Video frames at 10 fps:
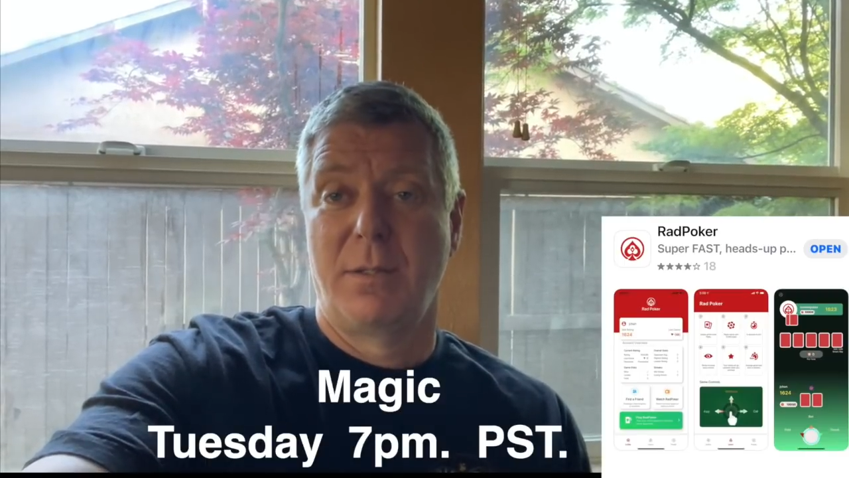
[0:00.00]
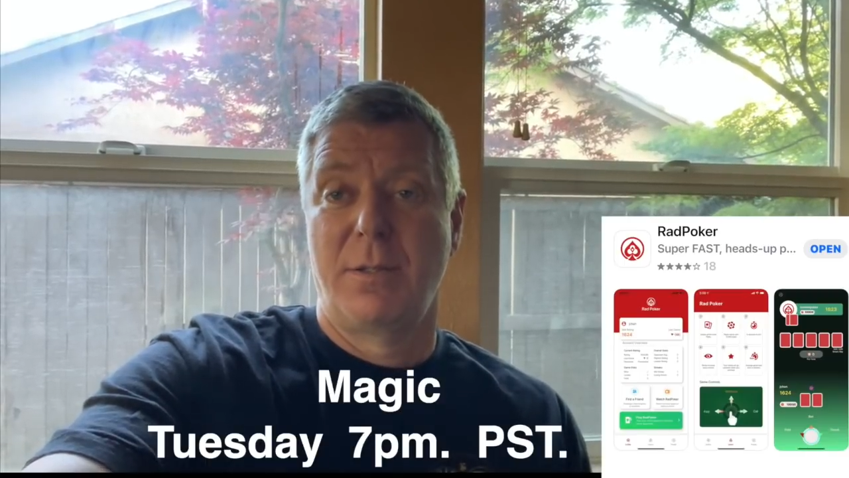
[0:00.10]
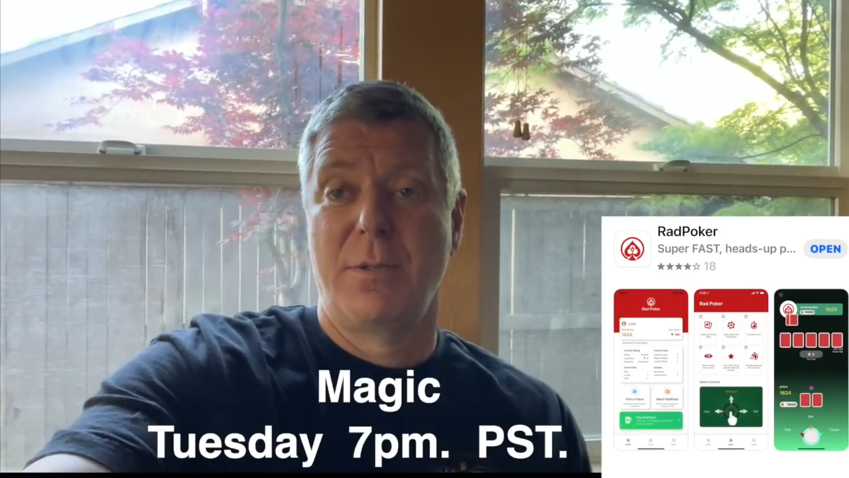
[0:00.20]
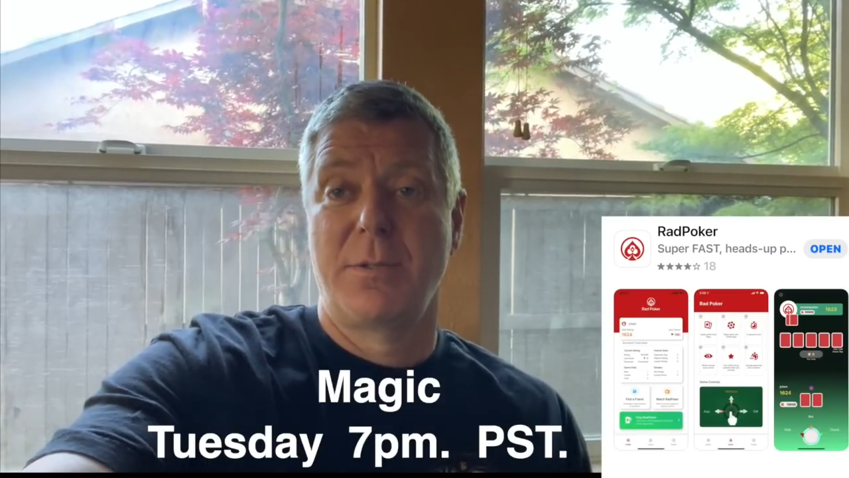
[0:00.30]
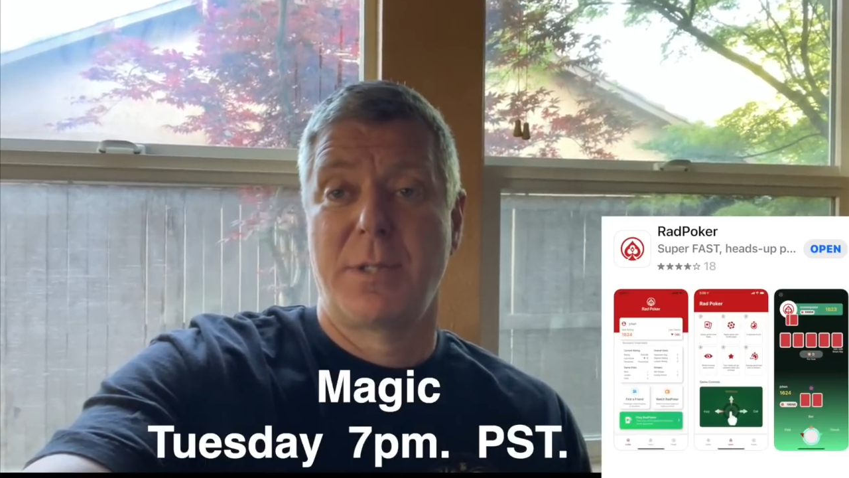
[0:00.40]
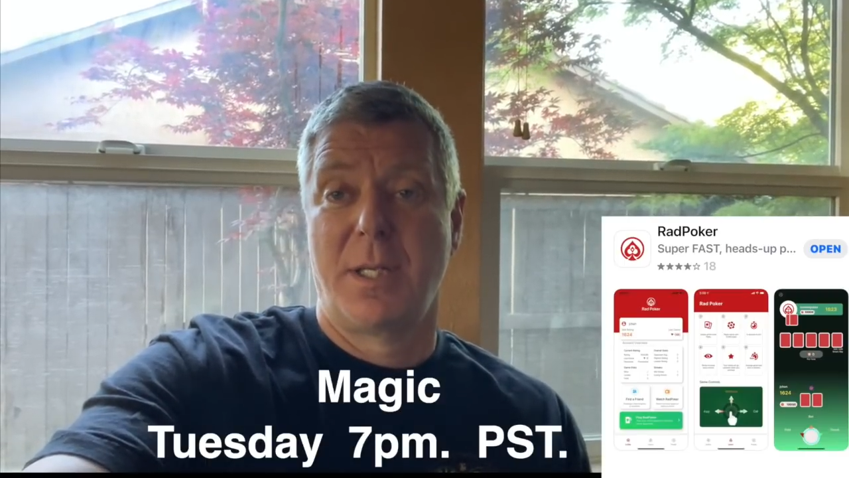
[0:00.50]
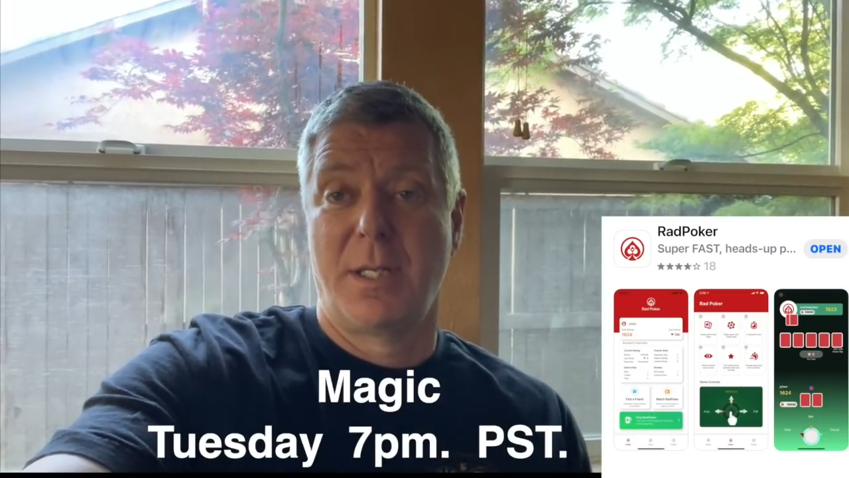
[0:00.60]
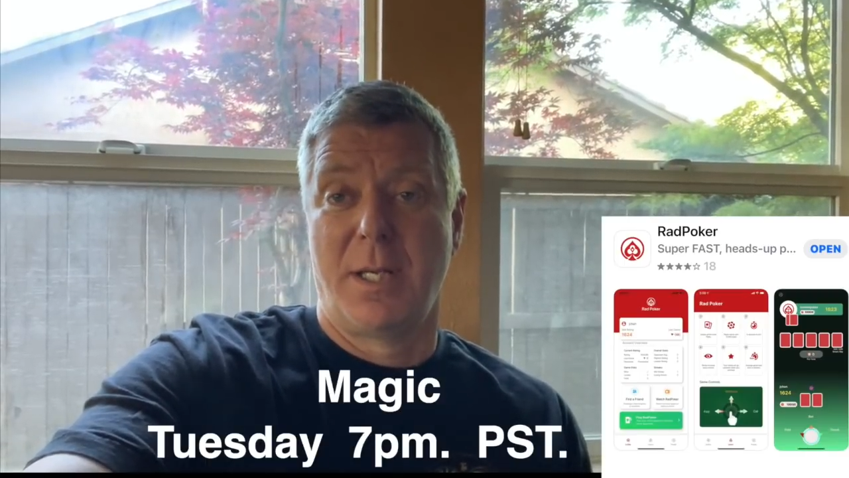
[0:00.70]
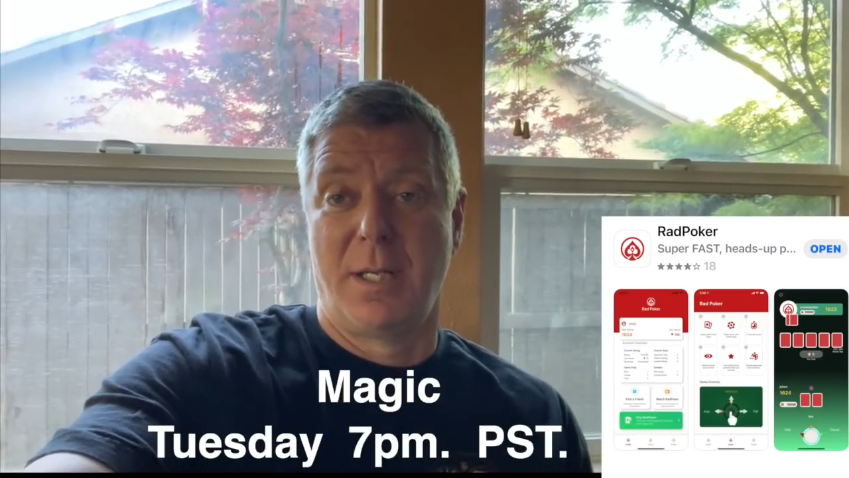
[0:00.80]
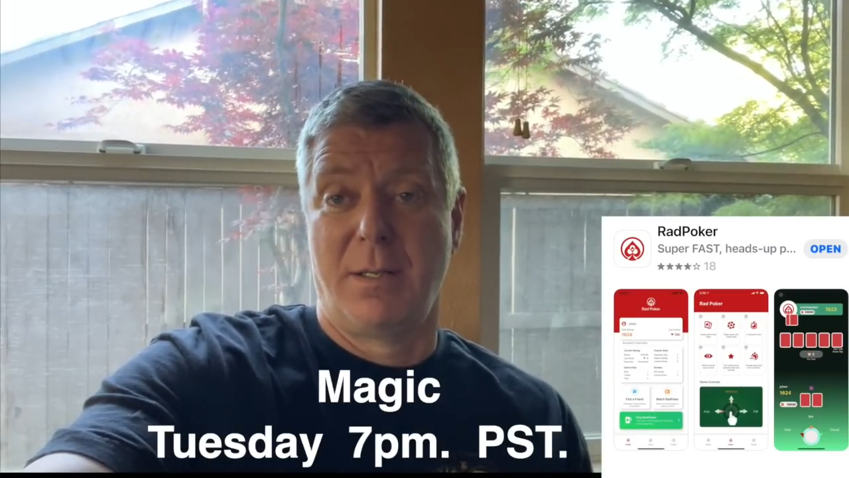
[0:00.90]
Tuesday
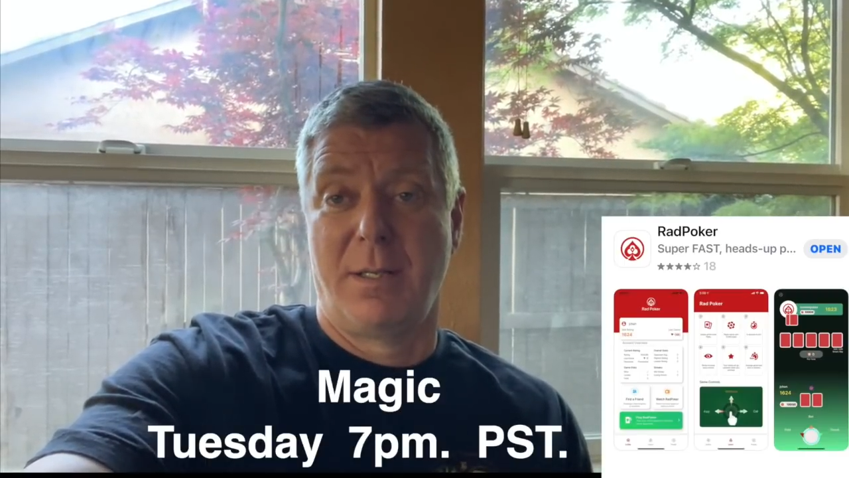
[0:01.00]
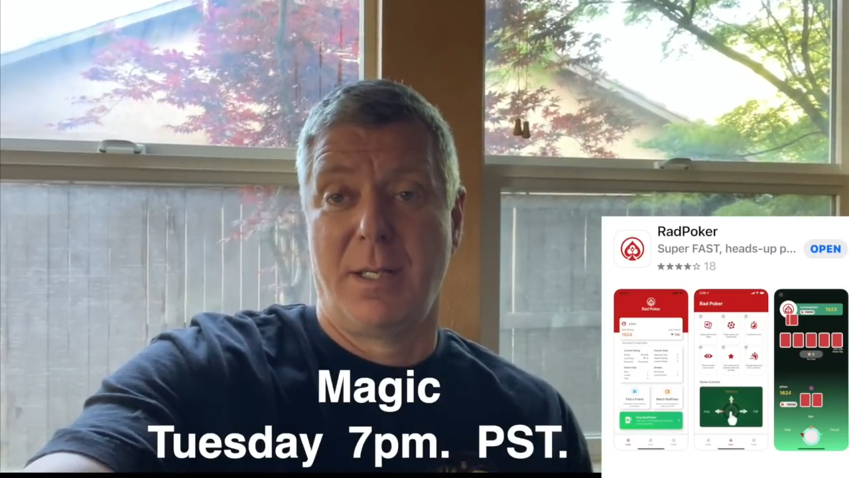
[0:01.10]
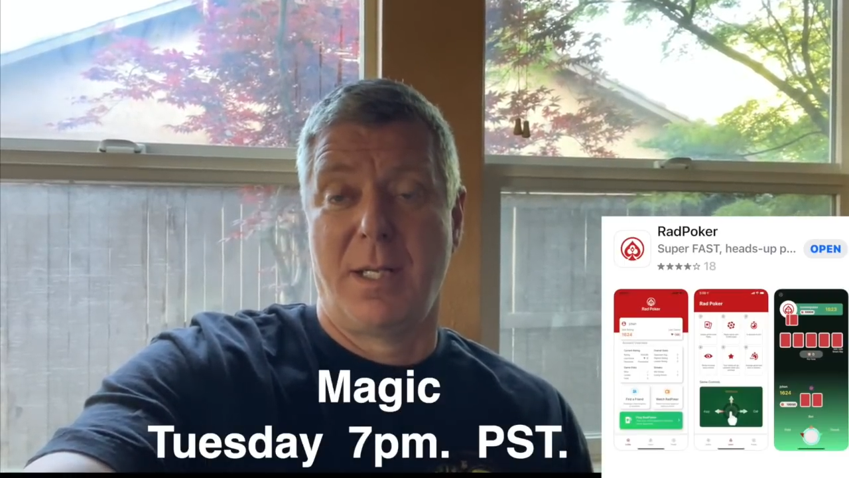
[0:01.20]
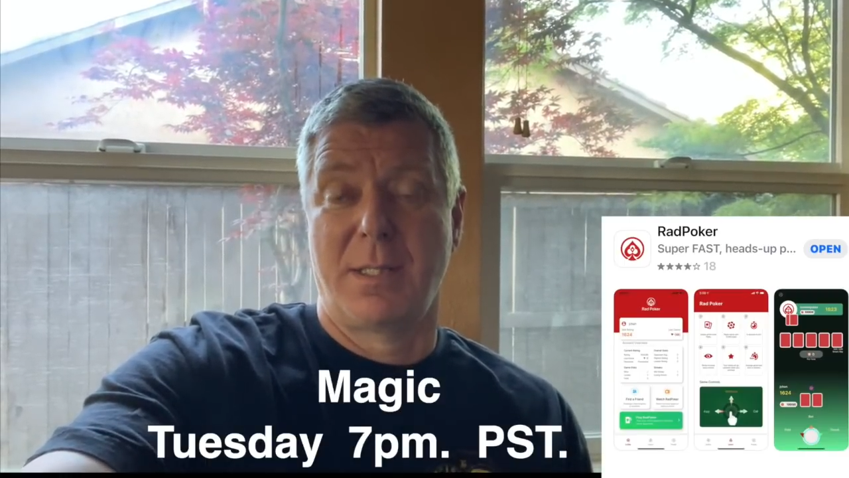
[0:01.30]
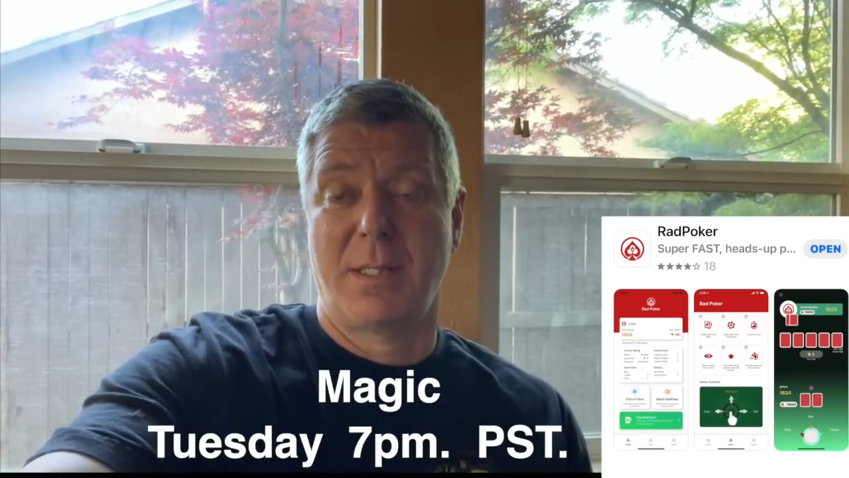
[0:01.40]
night at